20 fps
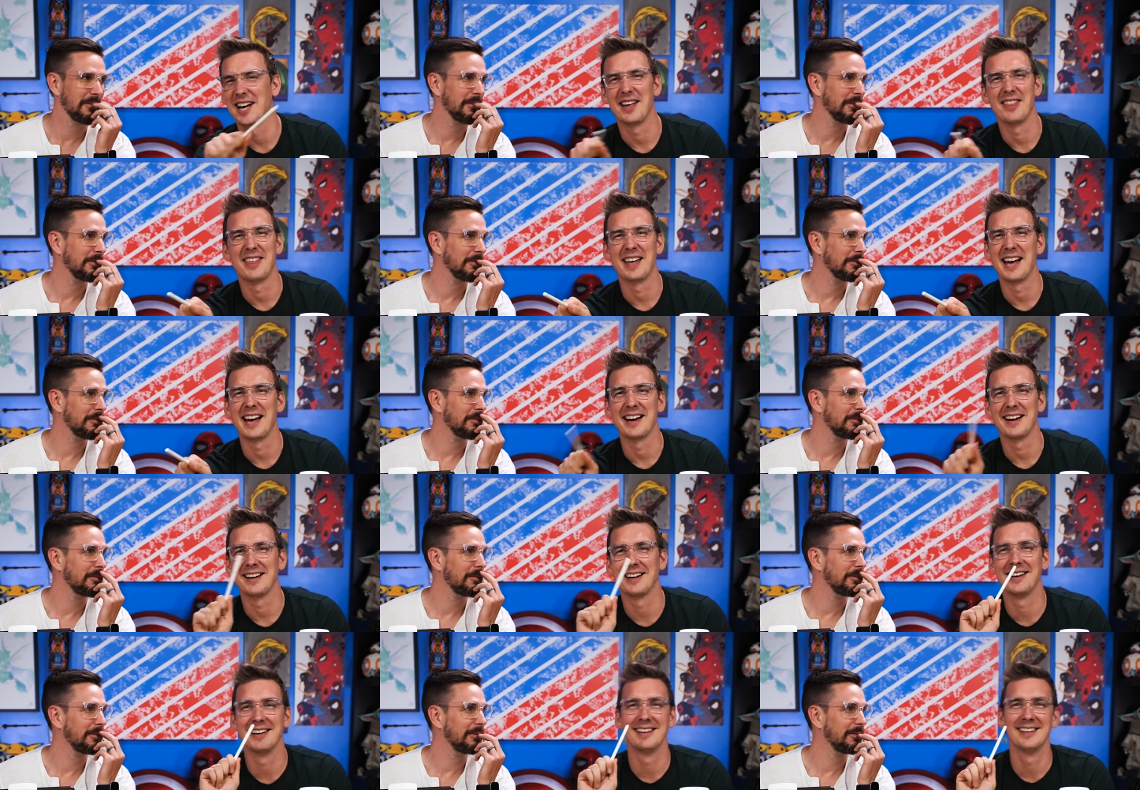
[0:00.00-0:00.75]
Speaker 1: cut
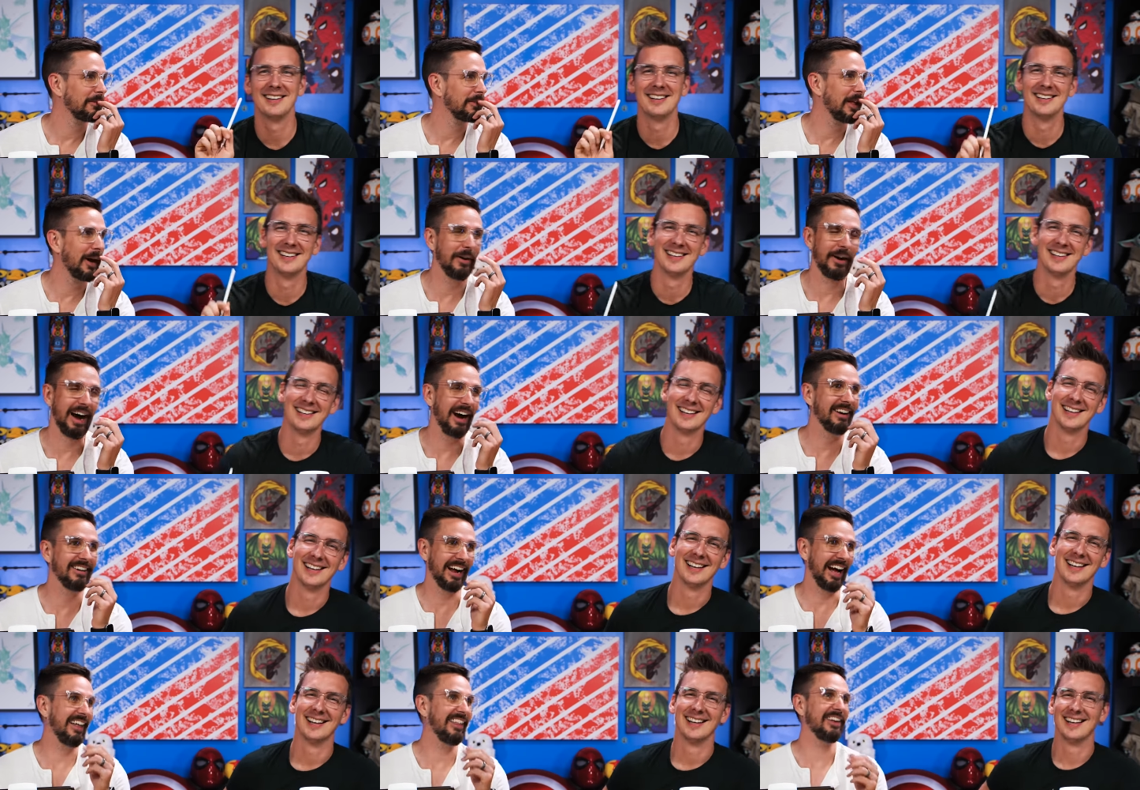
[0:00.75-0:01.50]
that.
Speaker 2: No,
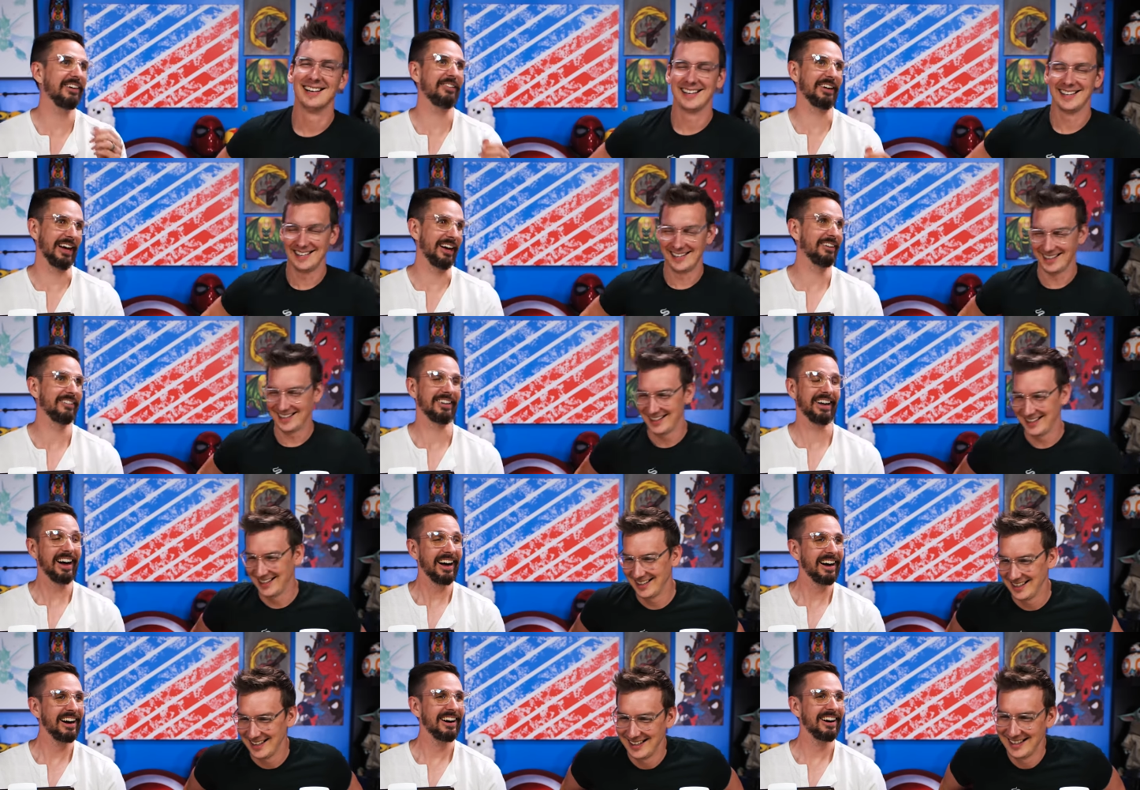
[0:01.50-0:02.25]
I, I no,
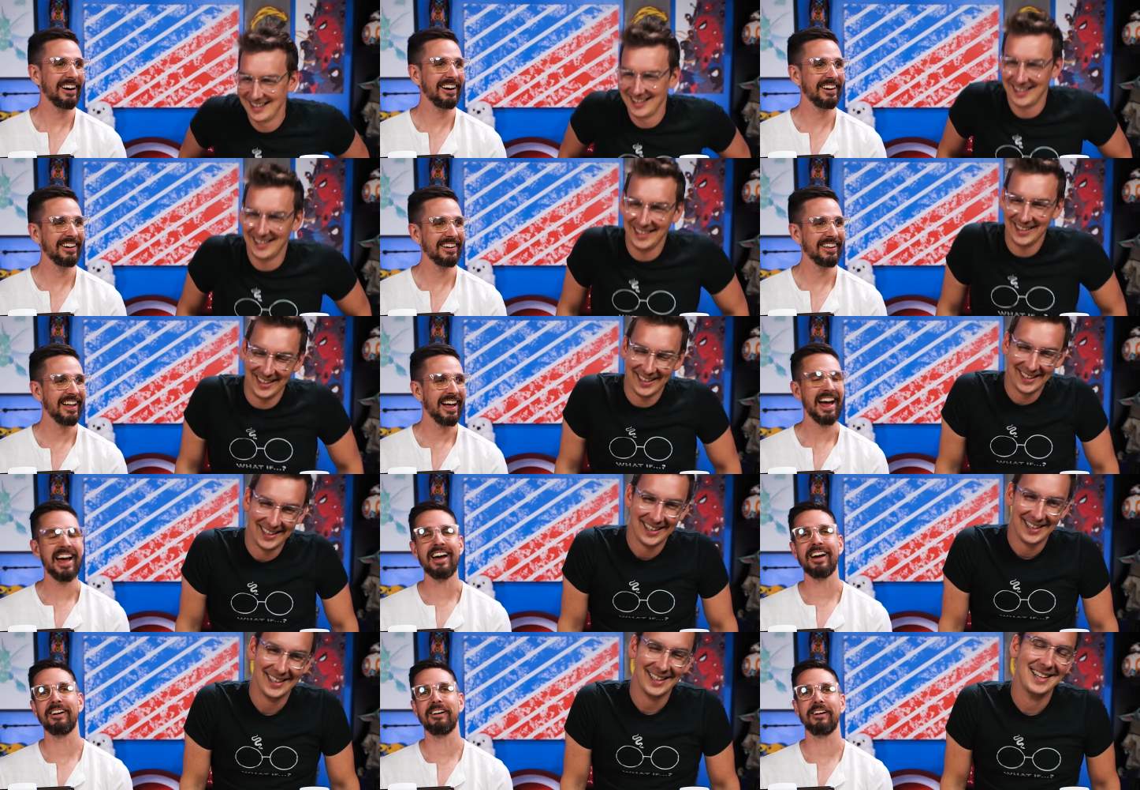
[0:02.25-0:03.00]
absolutely
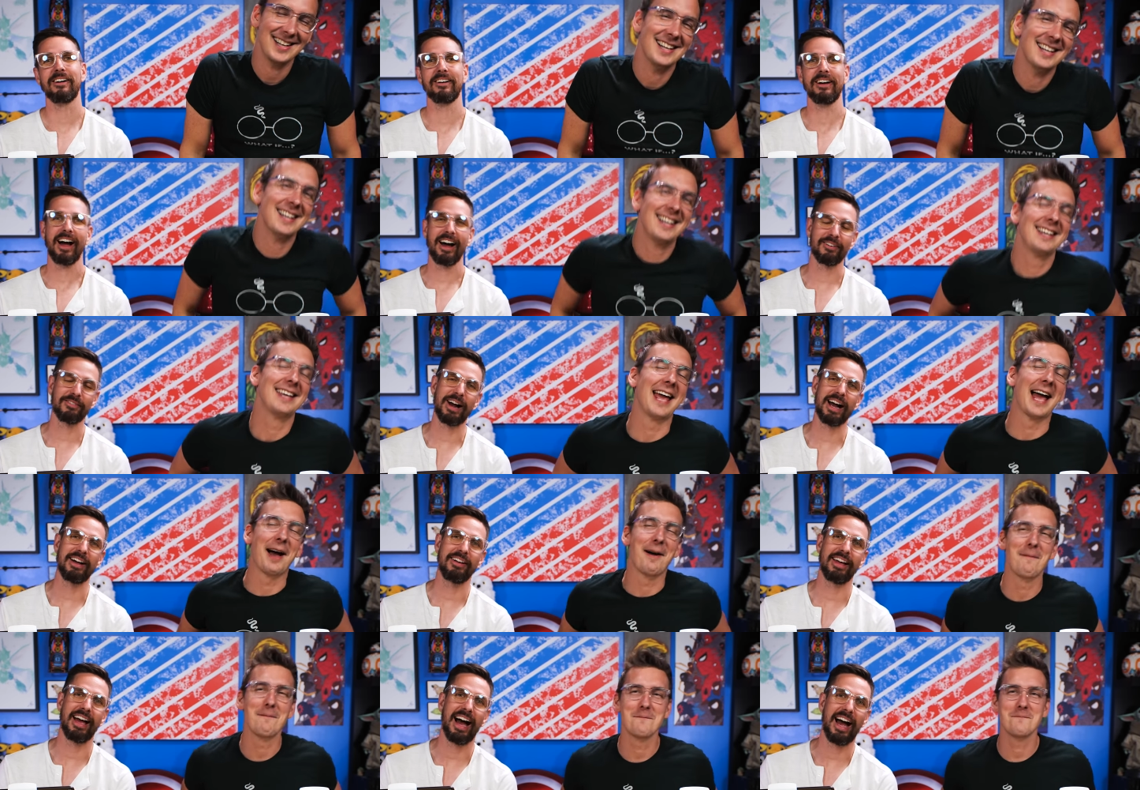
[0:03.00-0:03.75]
keep that
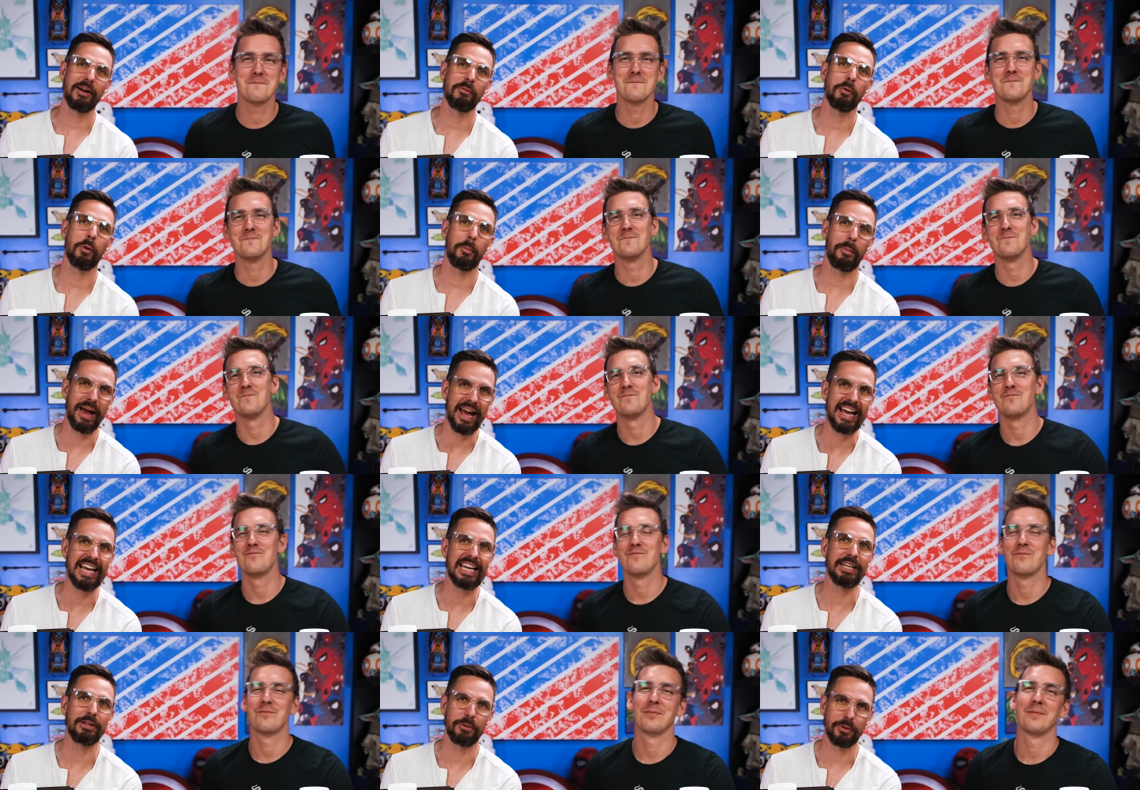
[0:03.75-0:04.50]
in. Riley, I will
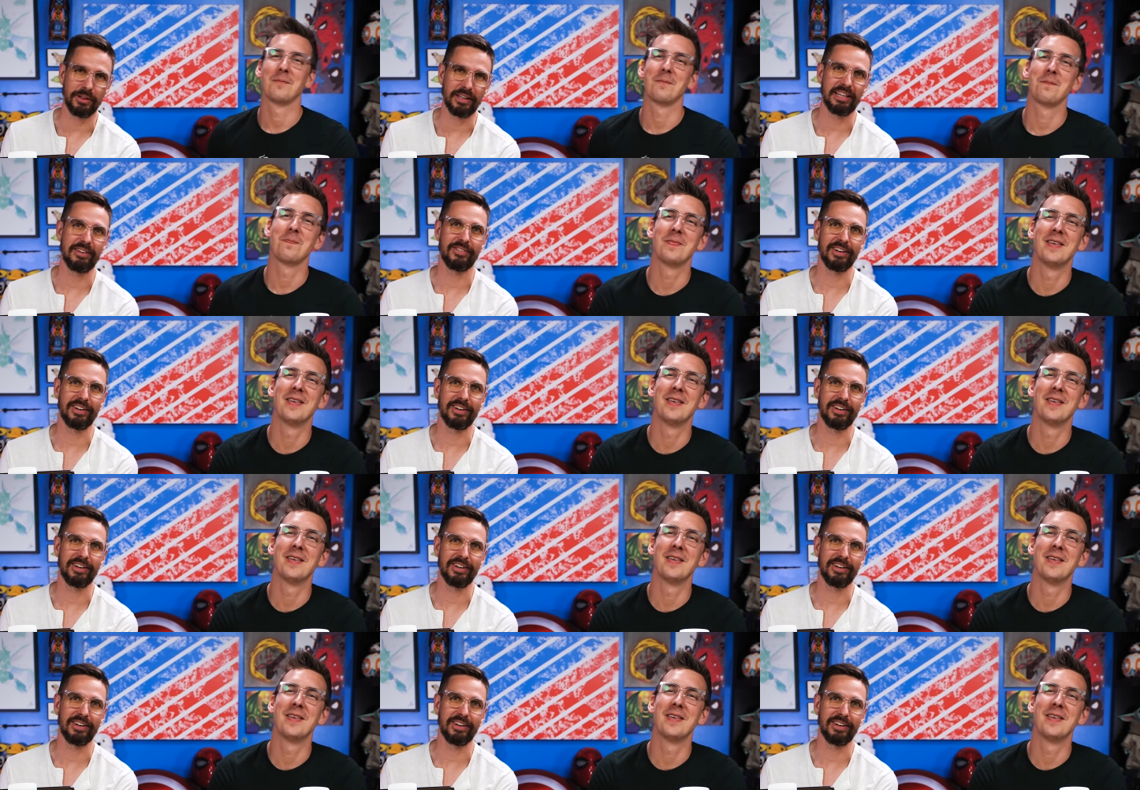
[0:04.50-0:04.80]
pay you.